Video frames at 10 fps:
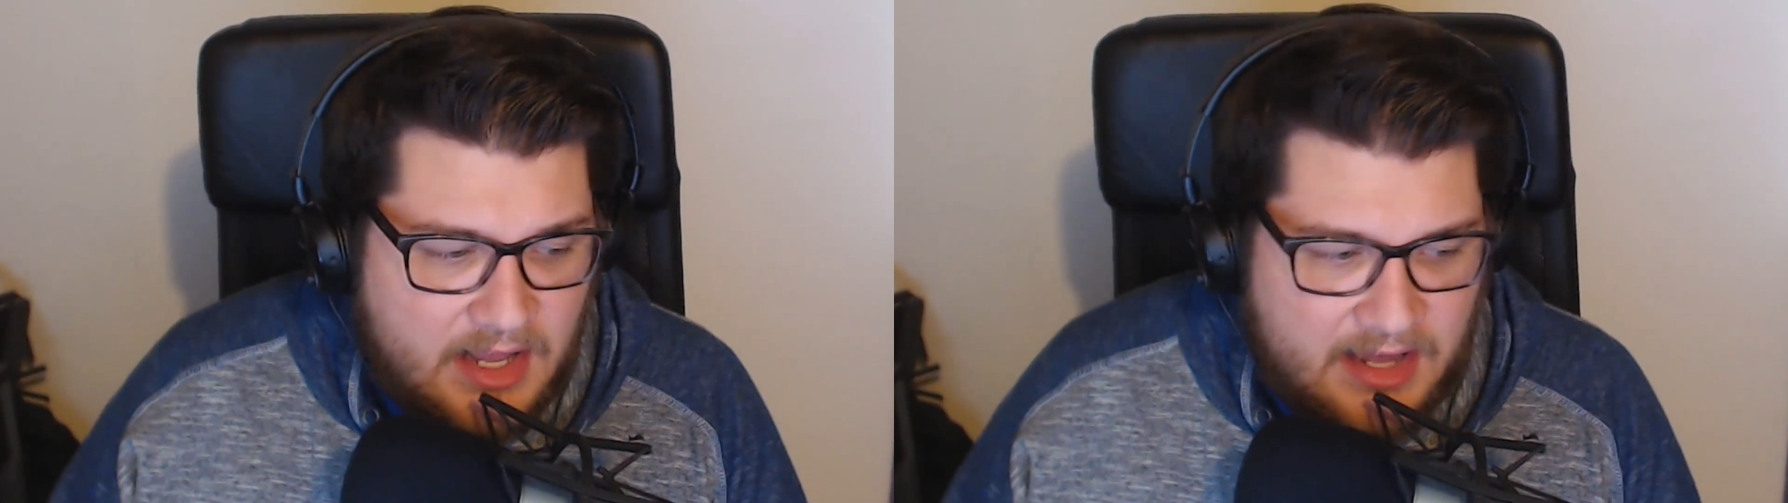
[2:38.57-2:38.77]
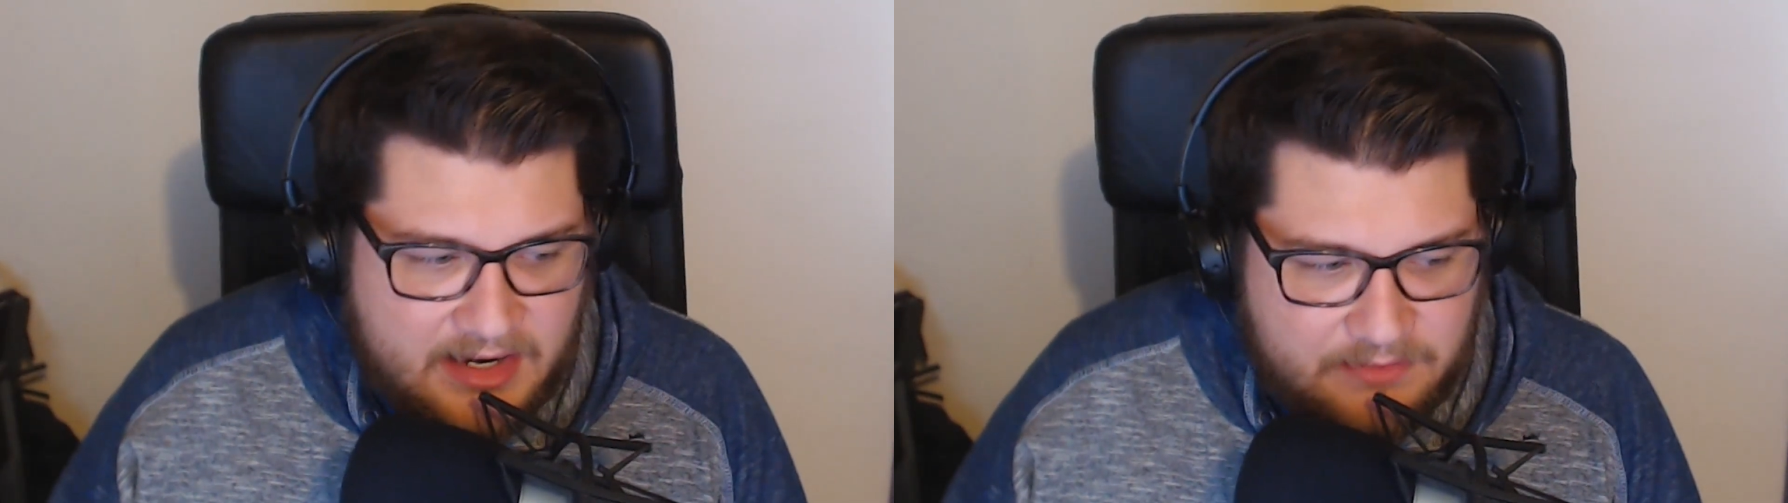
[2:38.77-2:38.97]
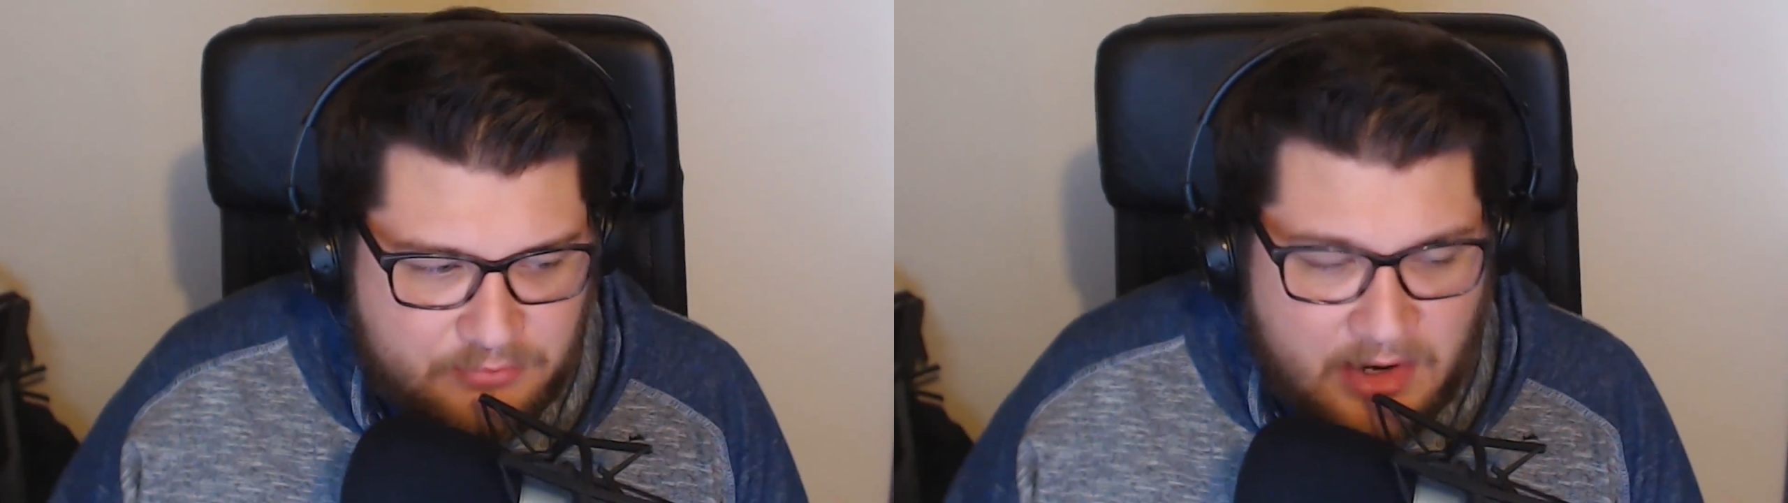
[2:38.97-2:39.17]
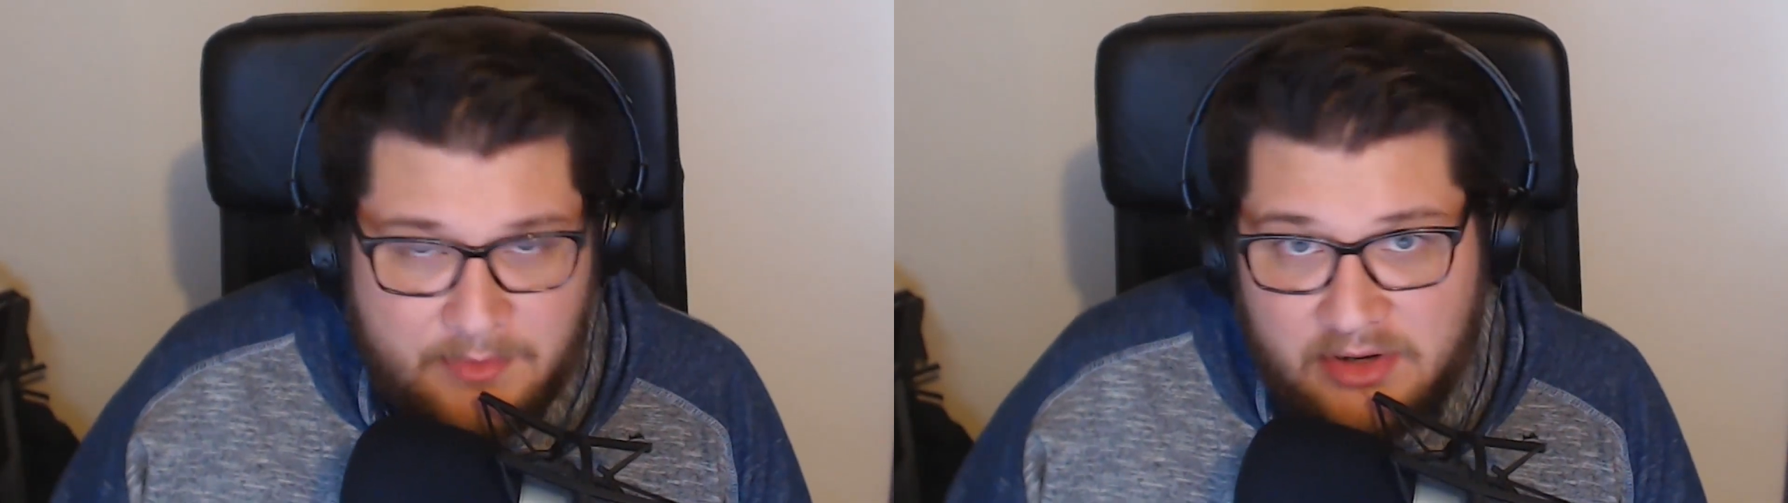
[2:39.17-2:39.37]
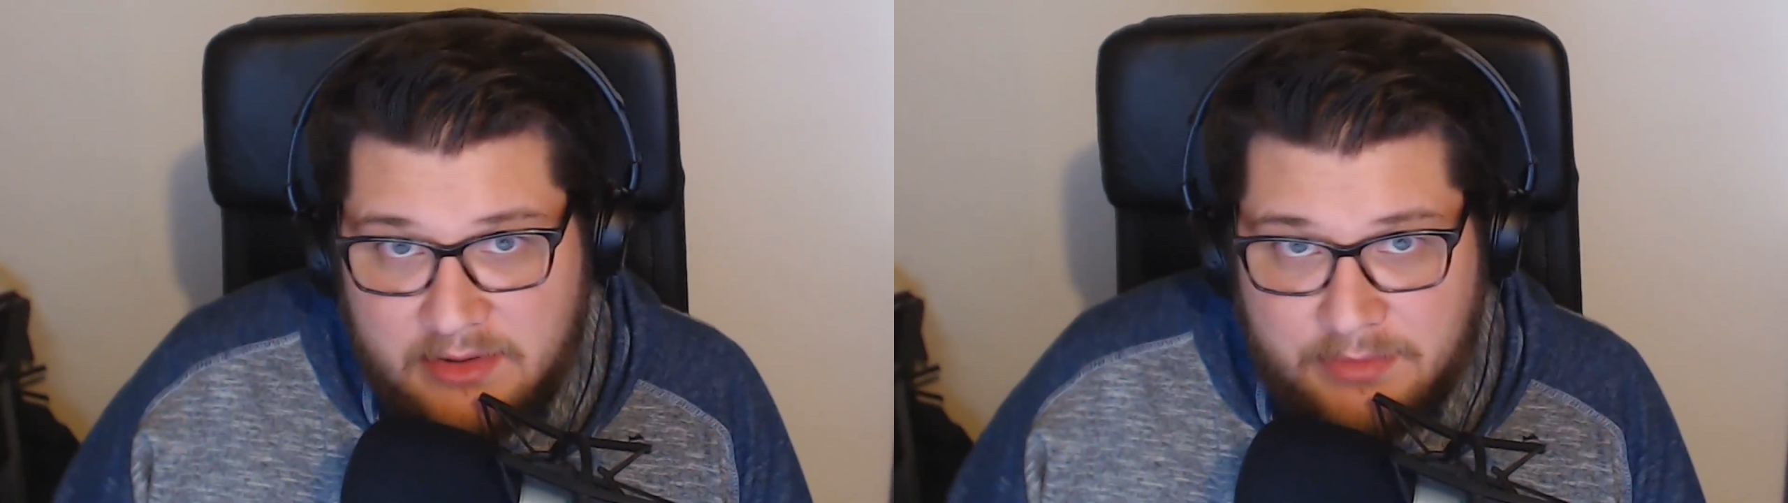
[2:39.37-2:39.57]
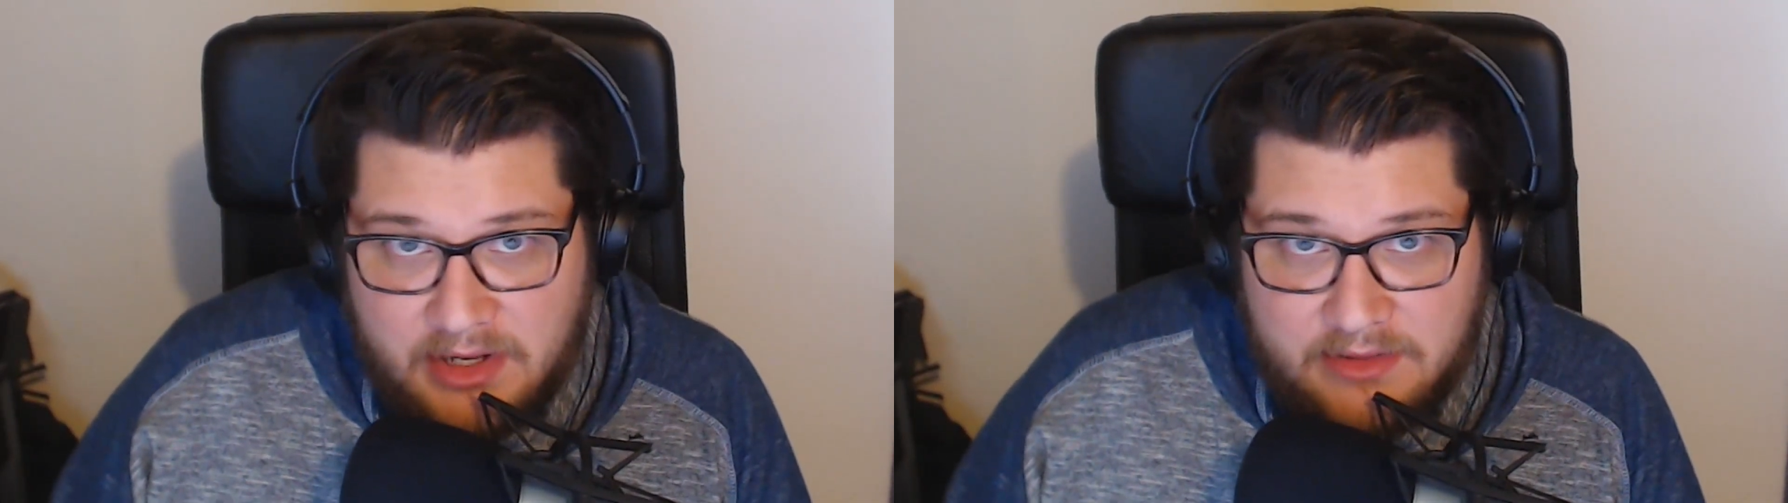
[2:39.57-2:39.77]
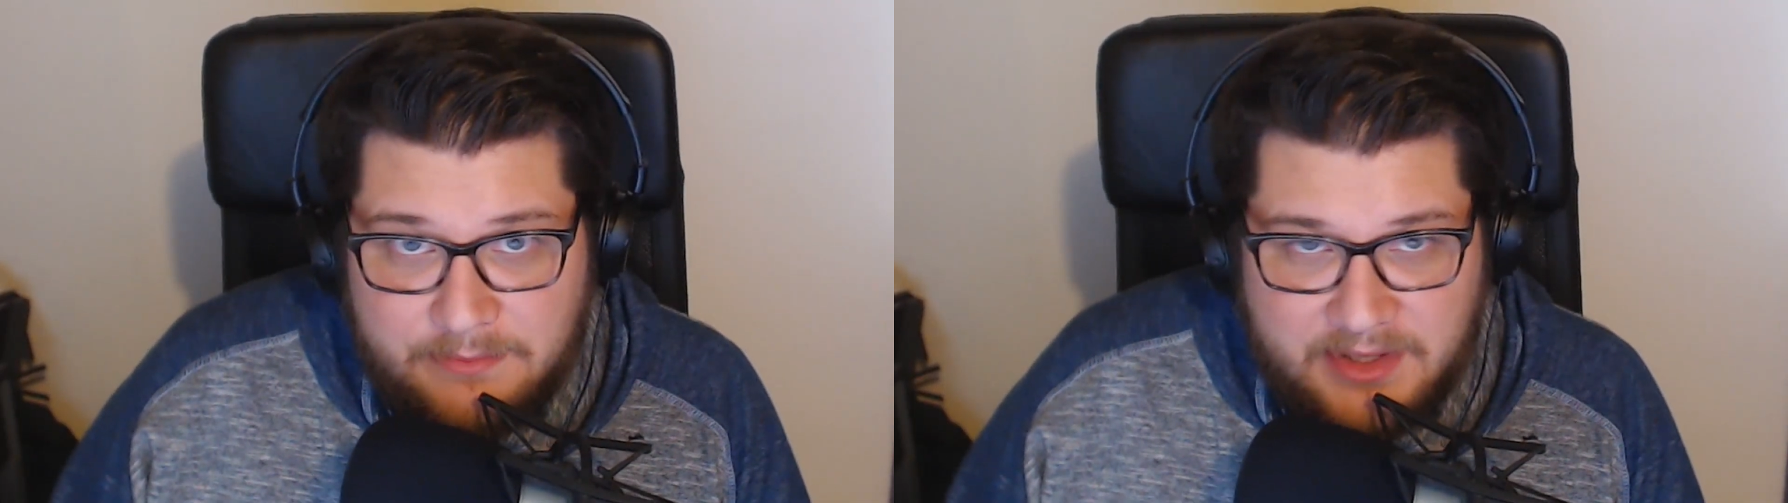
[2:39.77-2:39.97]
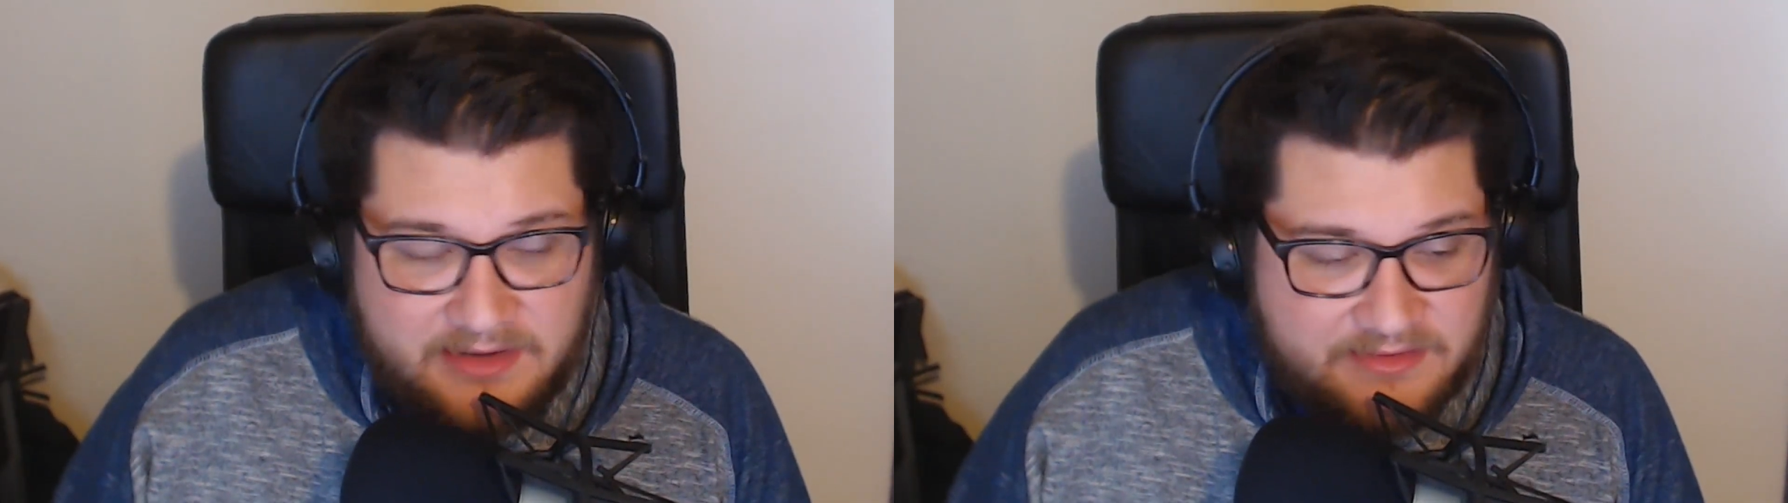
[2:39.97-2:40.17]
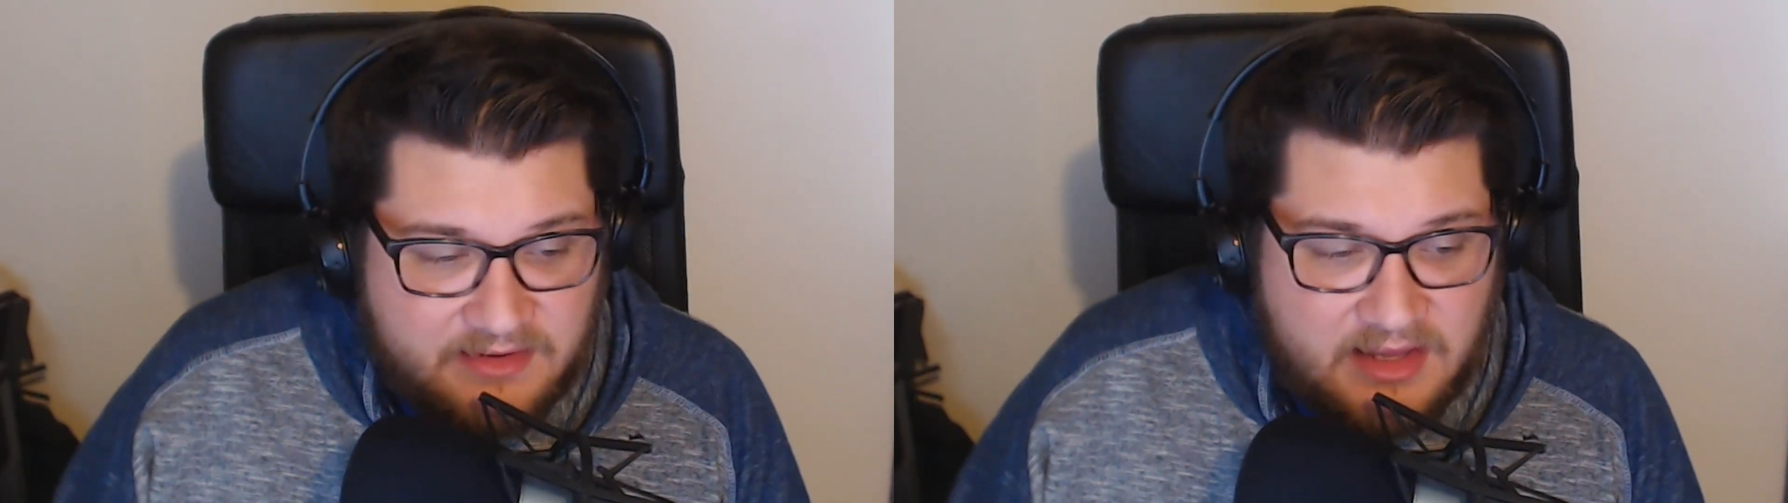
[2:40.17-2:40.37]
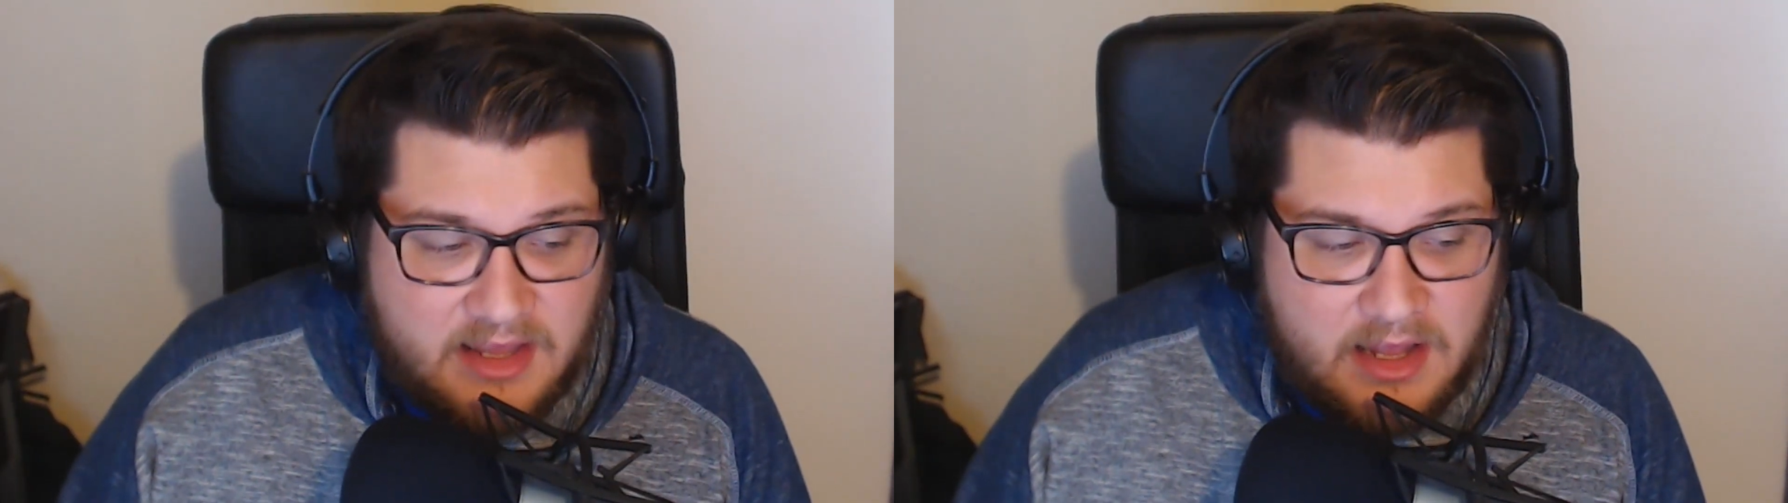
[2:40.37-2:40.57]
and I primarily play on the
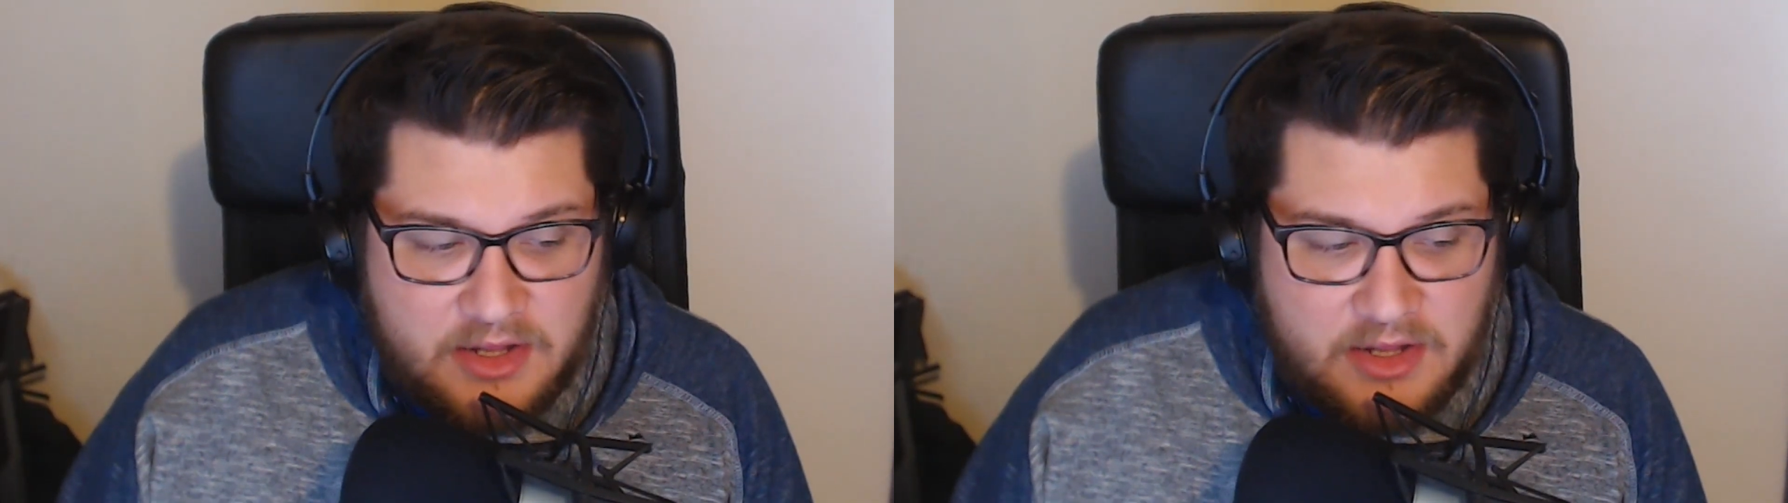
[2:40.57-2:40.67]
PC.